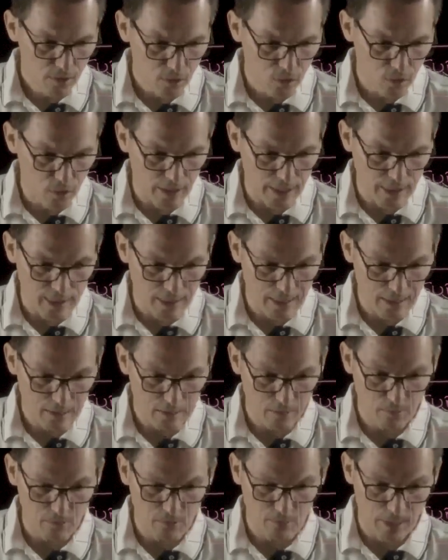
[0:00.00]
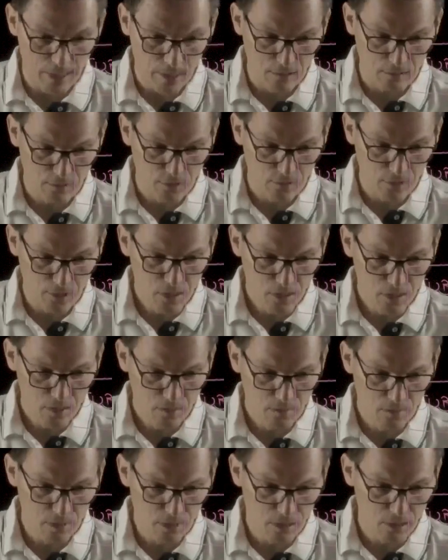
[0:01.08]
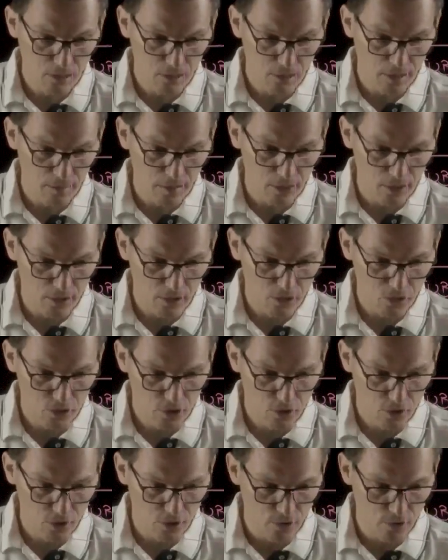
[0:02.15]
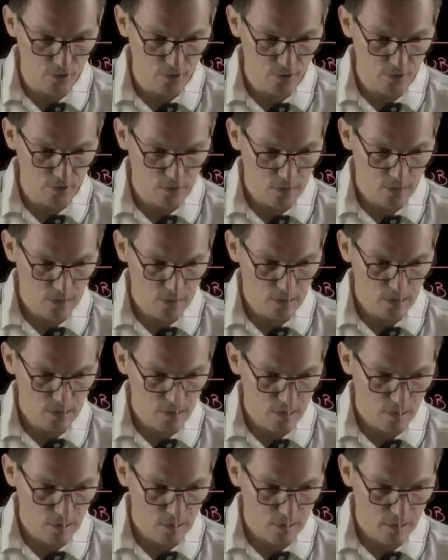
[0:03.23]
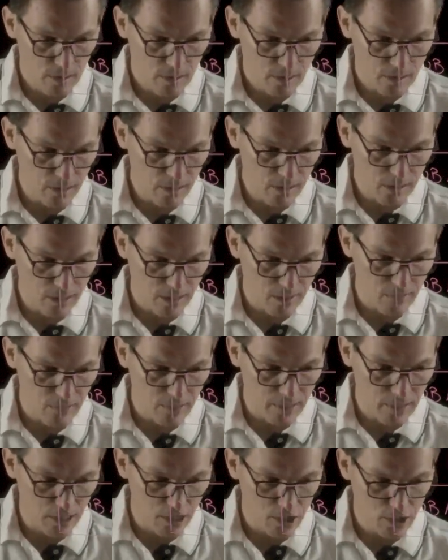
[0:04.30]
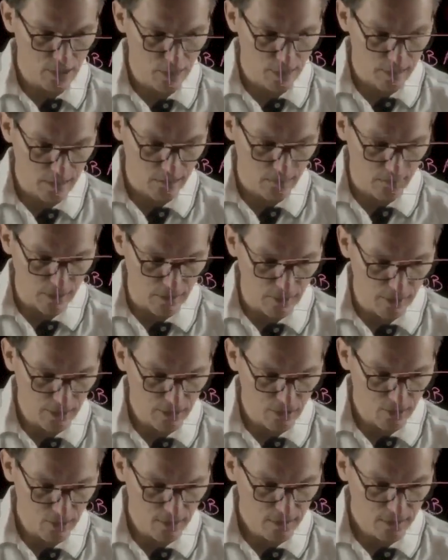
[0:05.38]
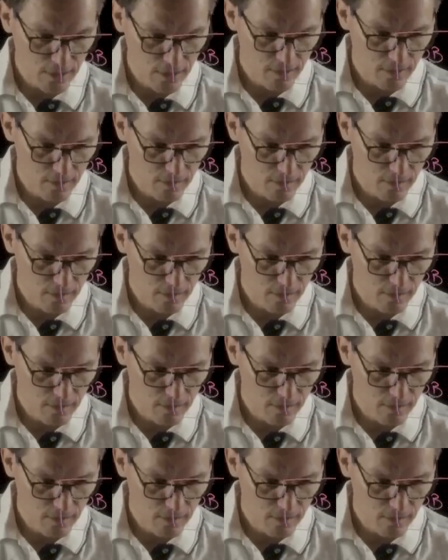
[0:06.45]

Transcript: or any other provider, of course. But here I'm going to show you, as an example, Azure Active Directory.